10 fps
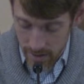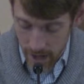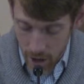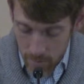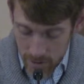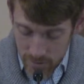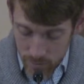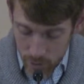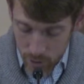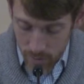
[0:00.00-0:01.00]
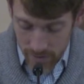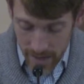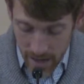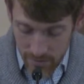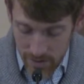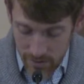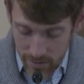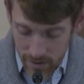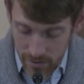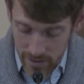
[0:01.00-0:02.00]
how much more will the Heavenly
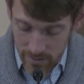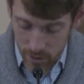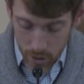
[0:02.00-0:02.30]
Father give the